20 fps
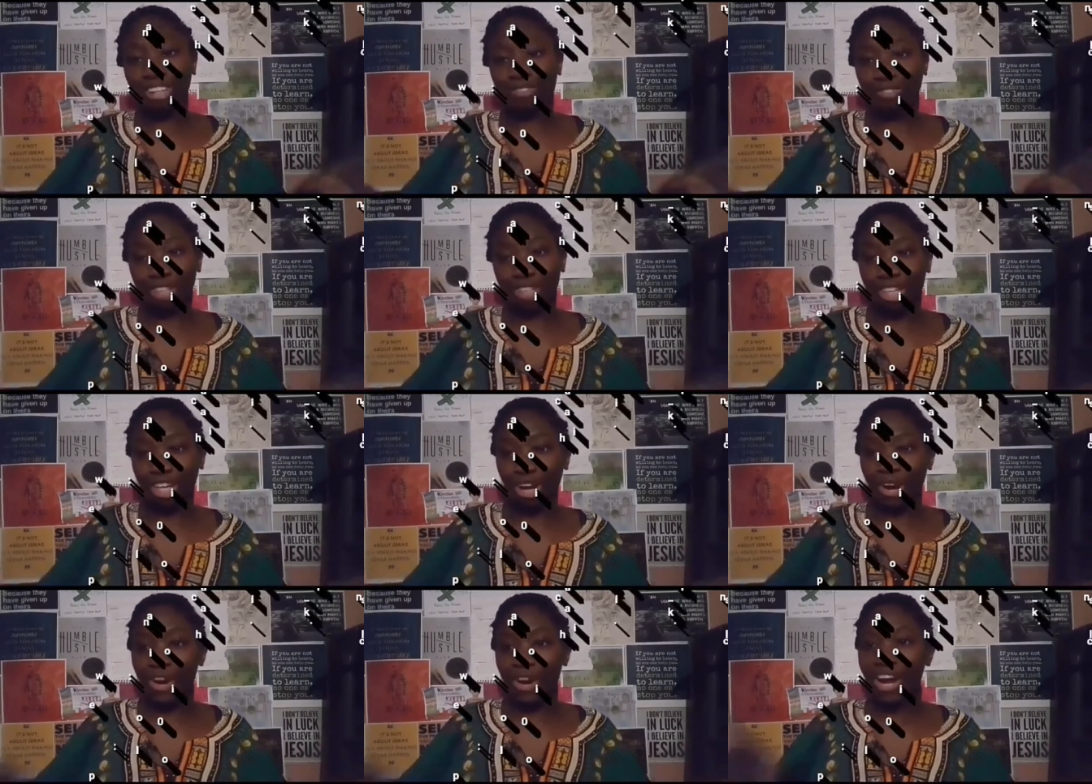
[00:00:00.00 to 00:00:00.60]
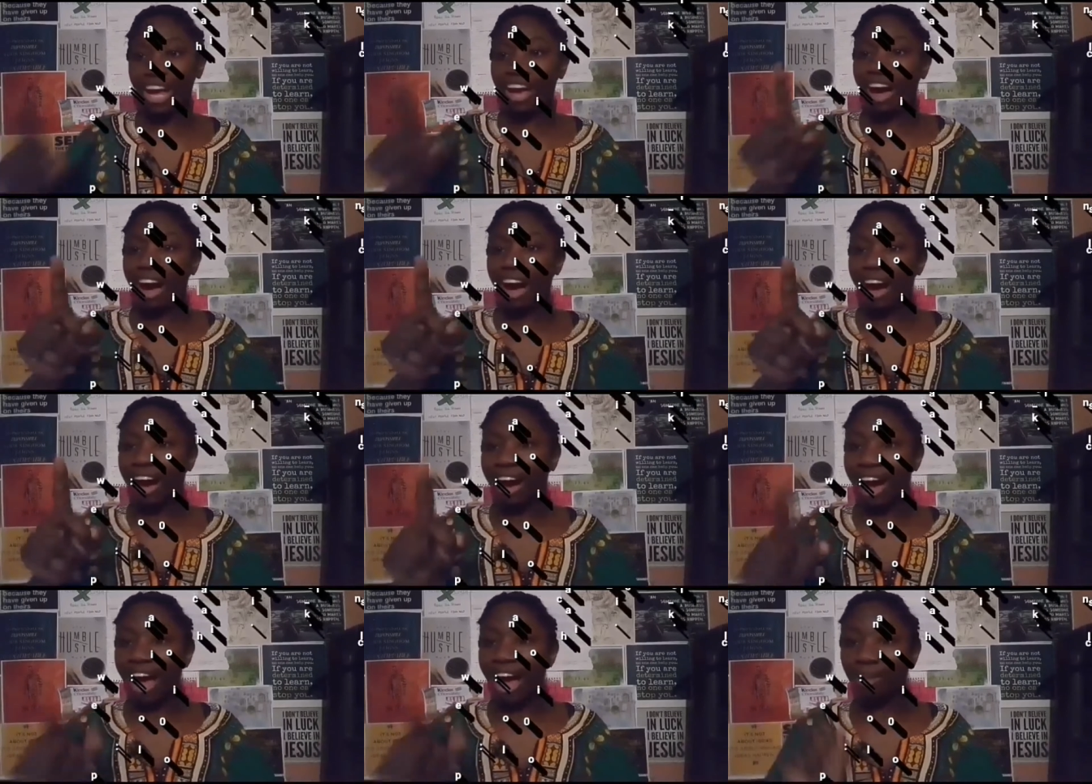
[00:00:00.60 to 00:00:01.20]
nother video.
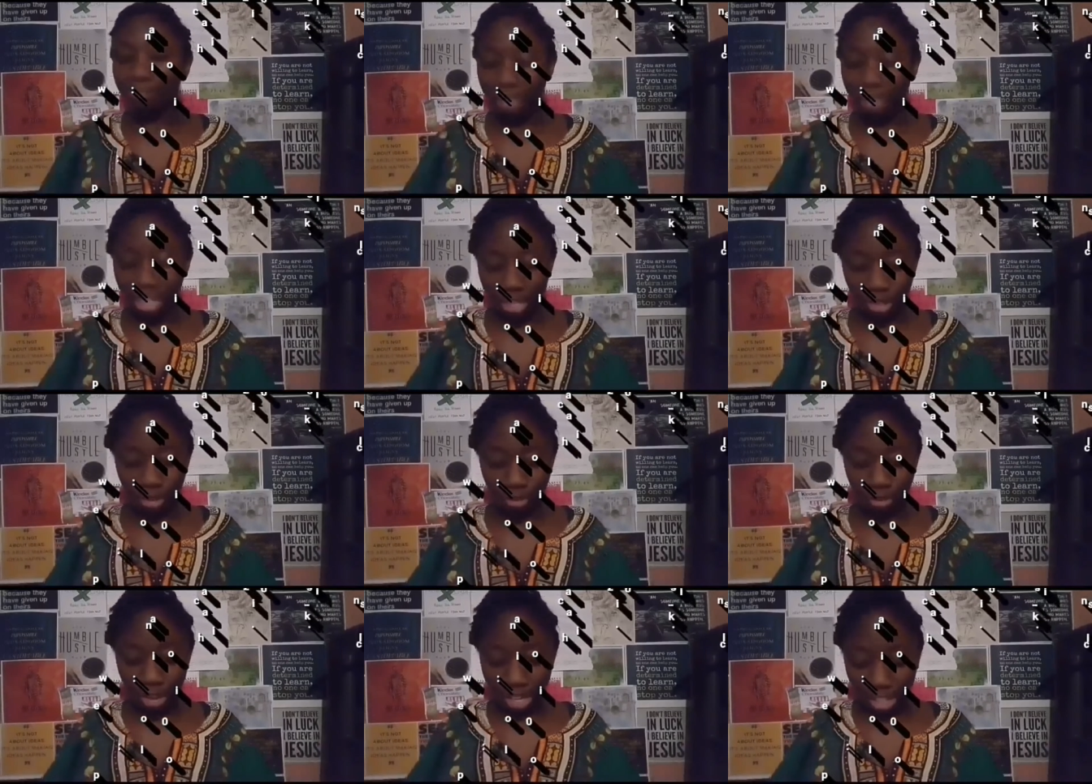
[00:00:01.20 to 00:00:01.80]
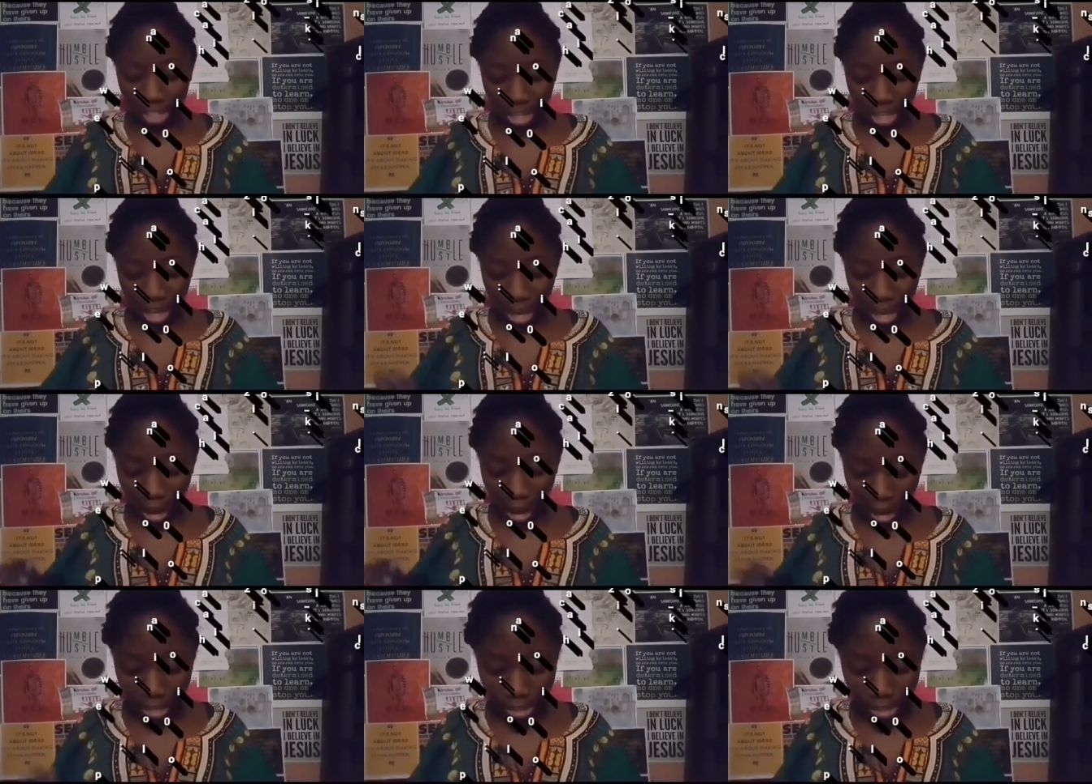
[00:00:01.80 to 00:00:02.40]
Eight minutes already.
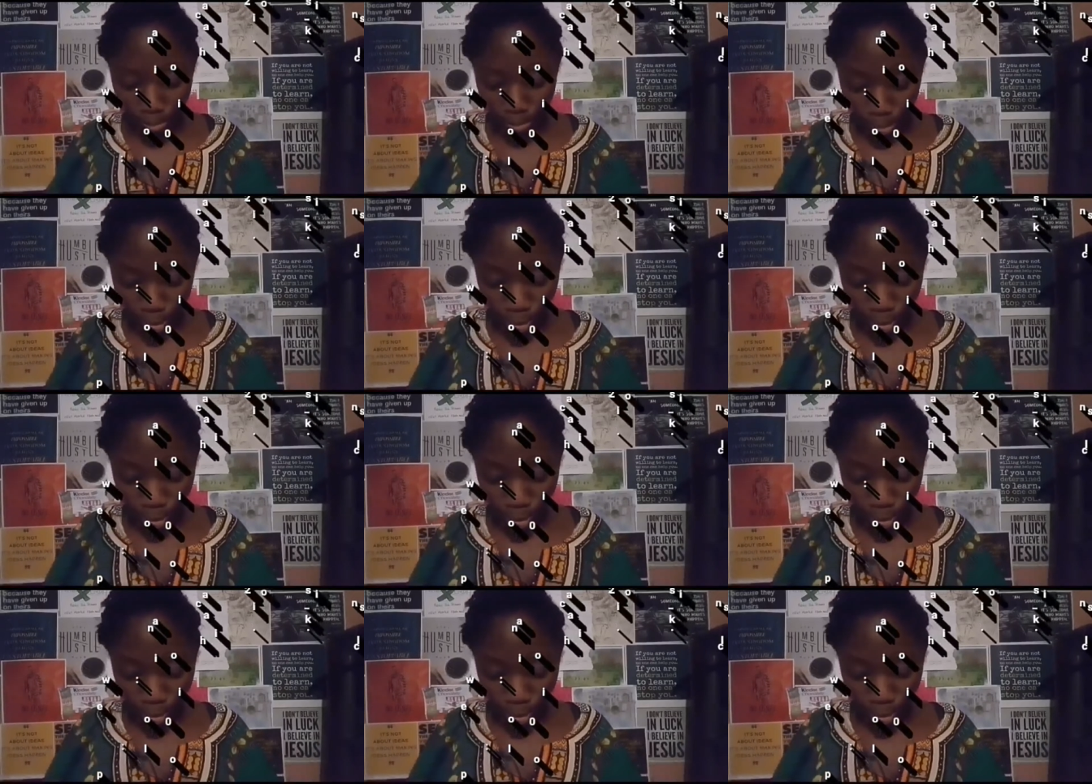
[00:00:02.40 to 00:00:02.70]
Let's